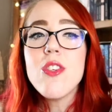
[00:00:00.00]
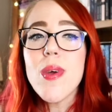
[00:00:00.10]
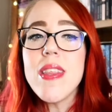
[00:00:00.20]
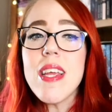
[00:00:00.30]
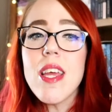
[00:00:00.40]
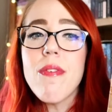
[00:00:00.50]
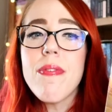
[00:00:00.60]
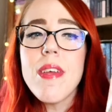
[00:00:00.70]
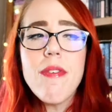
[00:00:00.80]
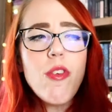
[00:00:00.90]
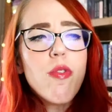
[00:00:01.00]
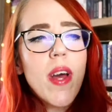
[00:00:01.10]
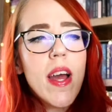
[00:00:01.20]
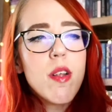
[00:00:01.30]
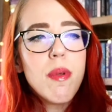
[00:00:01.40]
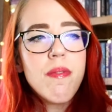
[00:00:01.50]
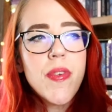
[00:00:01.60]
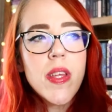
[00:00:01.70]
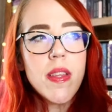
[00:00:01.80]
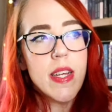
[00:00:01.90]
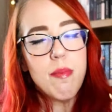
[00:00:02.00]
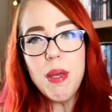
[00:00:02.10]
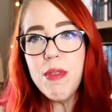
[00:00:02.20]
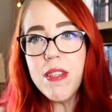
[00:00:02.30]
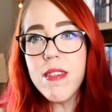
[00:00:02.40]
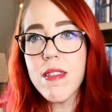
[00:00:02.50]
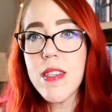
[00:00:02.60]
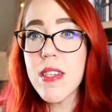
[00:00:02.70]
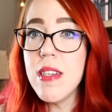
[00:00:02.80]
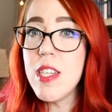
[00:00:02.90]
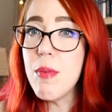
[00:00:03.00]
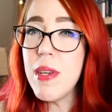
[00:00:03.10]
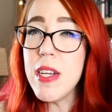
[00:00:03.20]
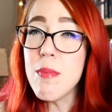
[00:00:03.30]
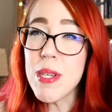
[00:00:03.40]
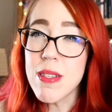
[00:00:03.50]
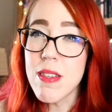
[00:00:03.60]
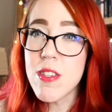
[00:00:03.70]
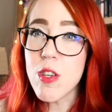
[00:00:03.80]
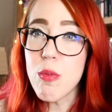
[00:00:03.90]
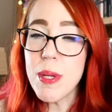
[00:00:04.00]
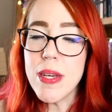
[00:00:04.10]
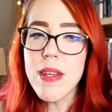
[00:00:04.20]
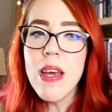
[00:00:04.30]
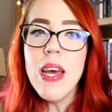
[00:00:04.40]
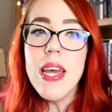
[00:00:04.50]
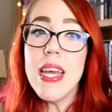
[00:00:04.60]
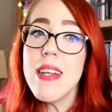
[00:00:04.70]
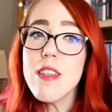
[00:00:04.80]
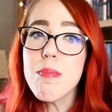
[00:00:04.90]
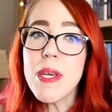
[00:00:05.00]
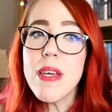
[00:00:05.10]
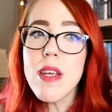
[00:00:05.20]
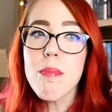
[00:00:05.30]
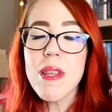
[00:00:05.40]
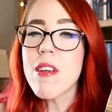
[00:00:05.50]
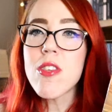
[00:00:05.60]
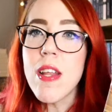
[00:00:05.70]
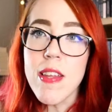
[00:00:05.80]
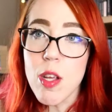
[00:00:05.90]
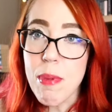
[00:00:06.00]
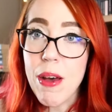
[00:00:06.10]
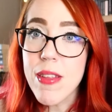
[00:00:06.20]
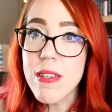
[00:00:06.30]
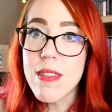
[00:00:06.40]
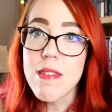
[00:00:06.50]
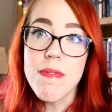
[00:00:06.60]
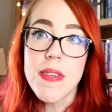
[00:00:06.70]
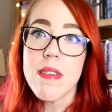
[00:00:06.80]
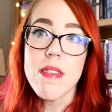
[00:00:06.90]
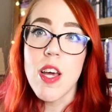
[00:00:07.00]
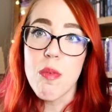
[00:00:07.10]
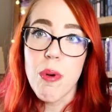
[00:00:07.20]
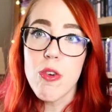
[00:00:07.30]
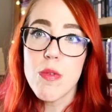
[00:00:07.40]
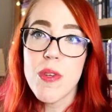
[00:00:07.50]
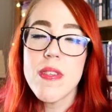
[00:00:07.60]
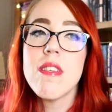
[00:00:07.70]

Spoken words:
So I think if you've kind of been feeling like maybe this is a little intimidating because it's so big, it is big, but there's nothing about this that feels unapproachable.